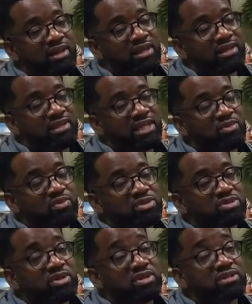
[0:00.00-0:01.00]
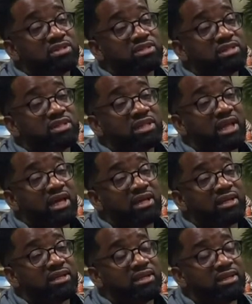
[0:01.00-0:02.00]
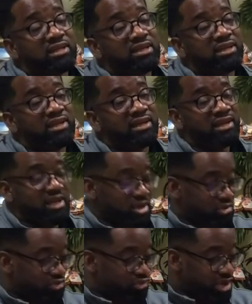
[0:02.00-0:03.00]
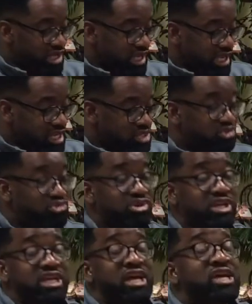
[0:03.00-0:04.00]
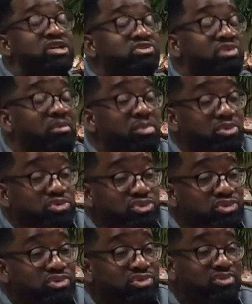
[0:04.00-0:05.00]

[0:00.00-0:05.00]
and then we start to see the light. Reentry troubles.